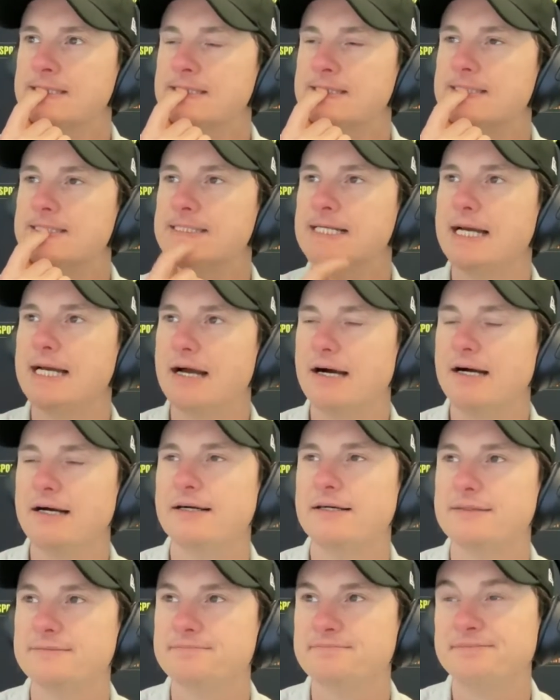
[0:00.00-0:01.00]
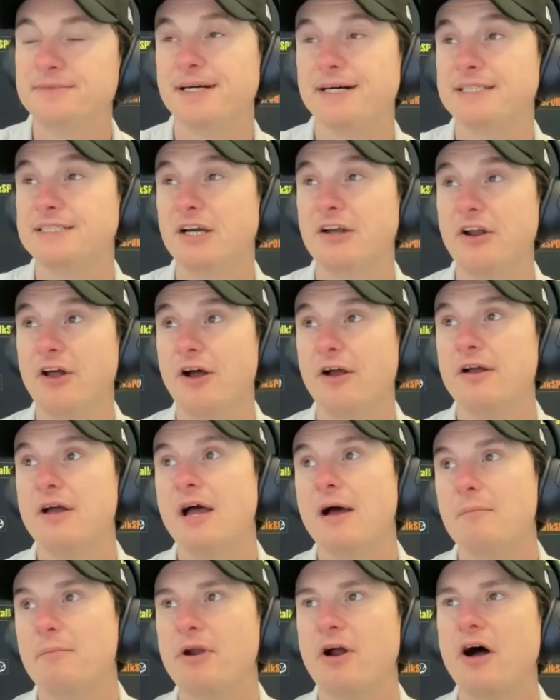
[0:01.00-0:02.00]
Yeah, I don't know,
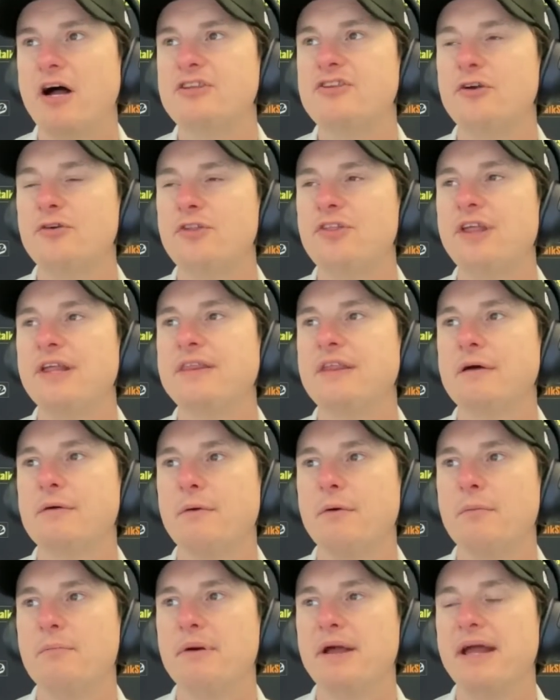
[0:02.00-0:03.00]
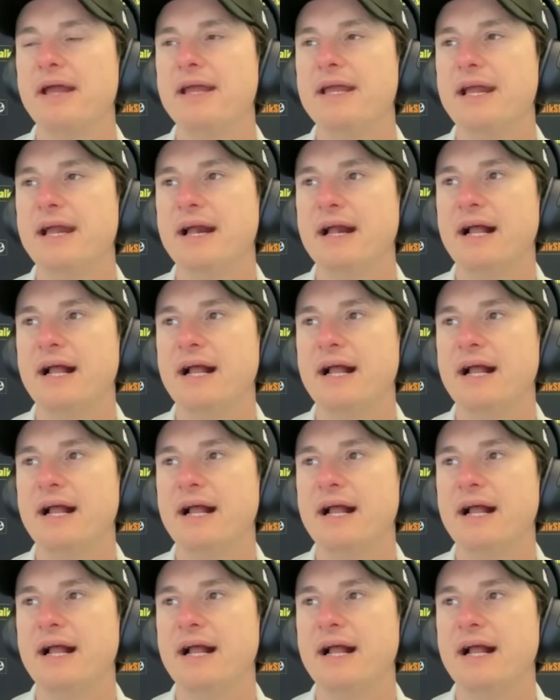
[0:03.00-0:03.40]
but I do think that will be.